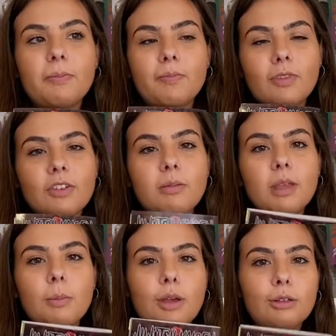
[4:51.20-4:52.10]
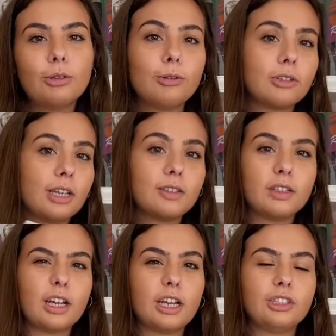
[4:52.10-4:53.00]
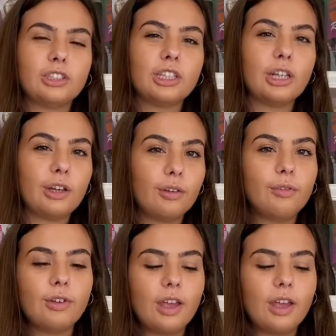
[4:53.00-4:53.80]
there's something about Jujutsu Kaisen that I just love.